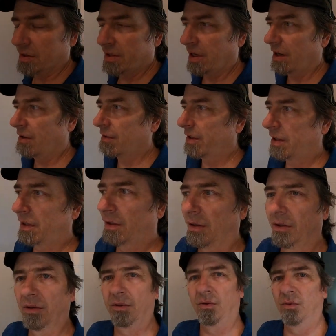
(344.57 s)
Down
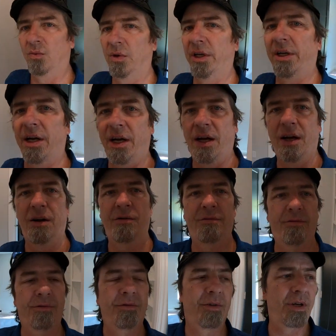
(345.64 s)
here, we have